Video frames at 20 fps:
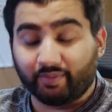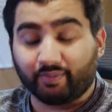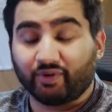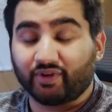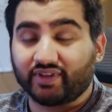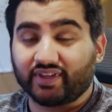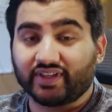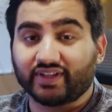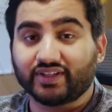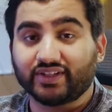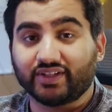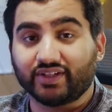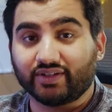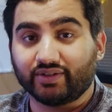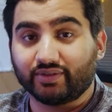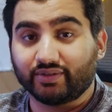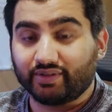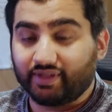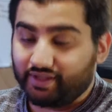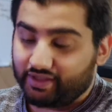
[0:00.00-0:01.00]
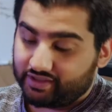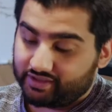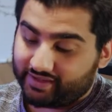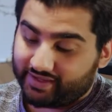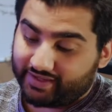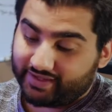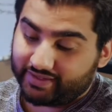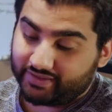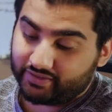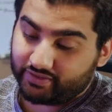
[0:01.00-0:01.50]
more thing to note is
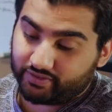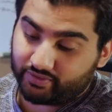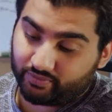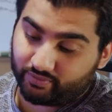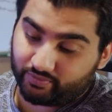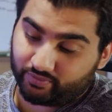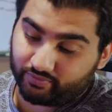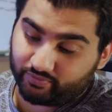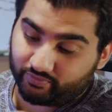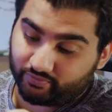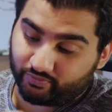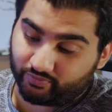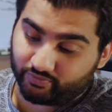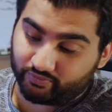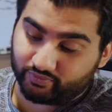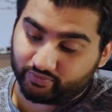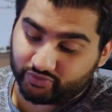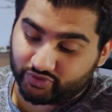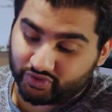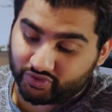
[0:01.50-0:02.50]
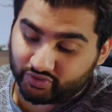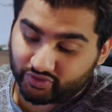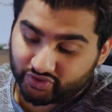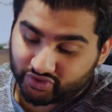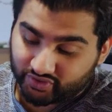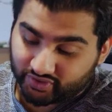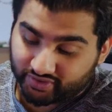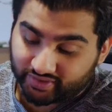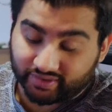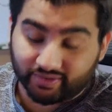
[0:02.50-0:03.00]
that you
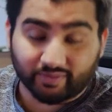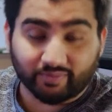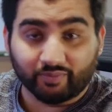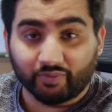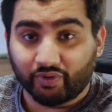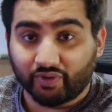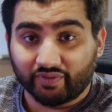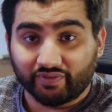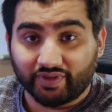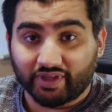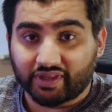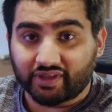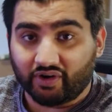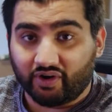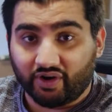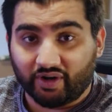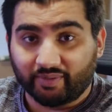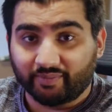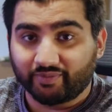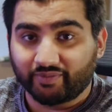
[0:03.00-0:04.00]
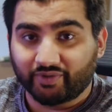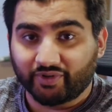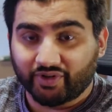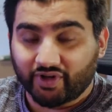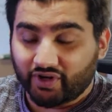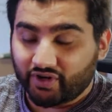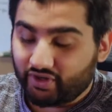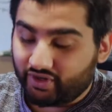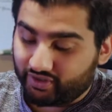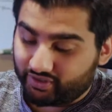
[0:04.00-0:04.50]
shouldn't move this arm during a
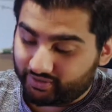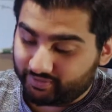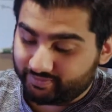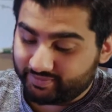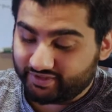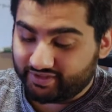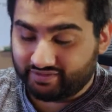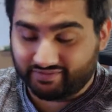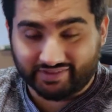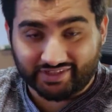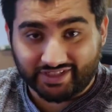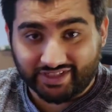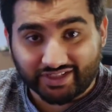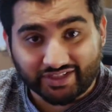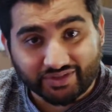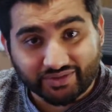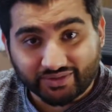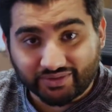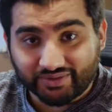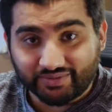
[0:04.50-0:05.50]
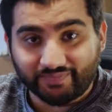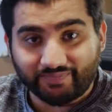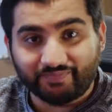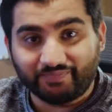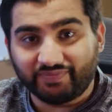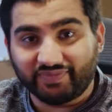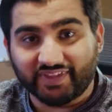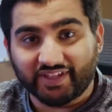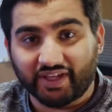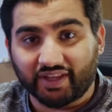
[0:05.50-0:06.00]
call, because when you do,
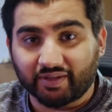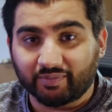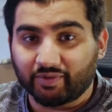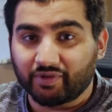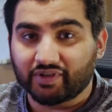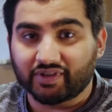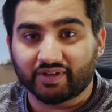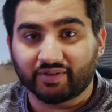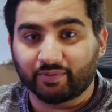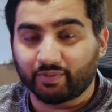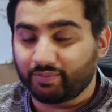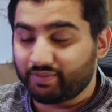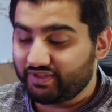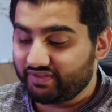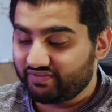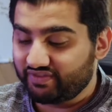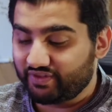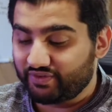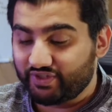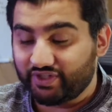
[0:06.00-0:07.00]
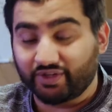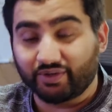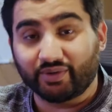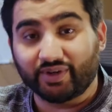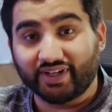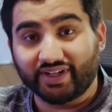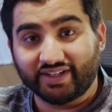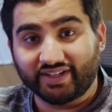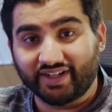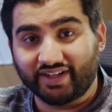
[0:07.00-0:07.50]
the other person will be very
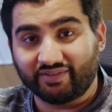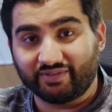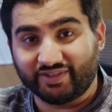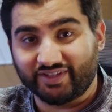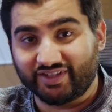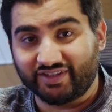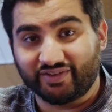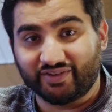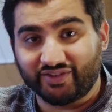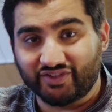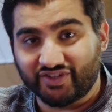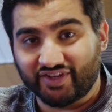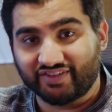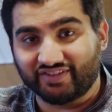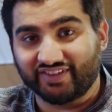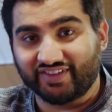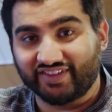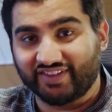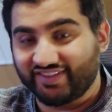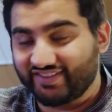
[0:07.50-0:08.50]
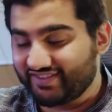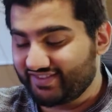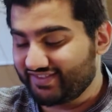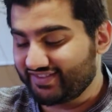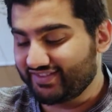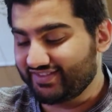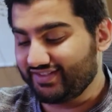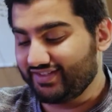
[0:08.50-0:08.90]
annoyed with you adjusting this.